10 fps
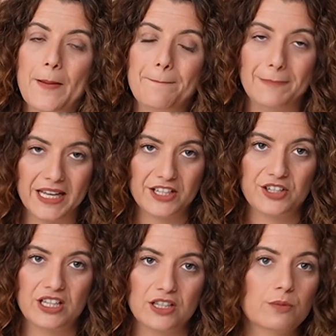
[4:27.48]

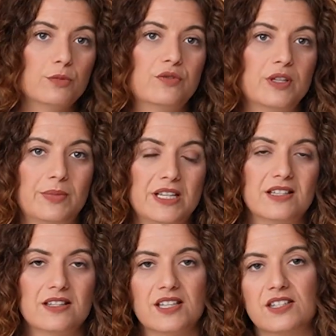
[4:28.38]
managing the moving
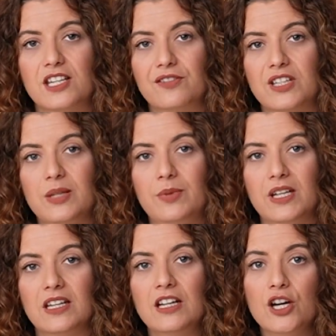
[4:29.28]
pieces instead of
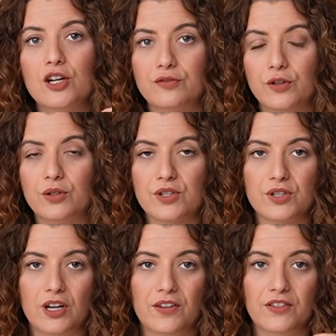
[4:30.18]
keeping focus
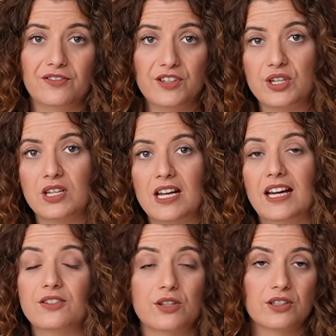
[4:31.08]
on the vision
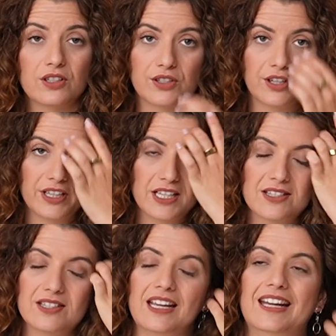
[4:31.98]
and on the targets.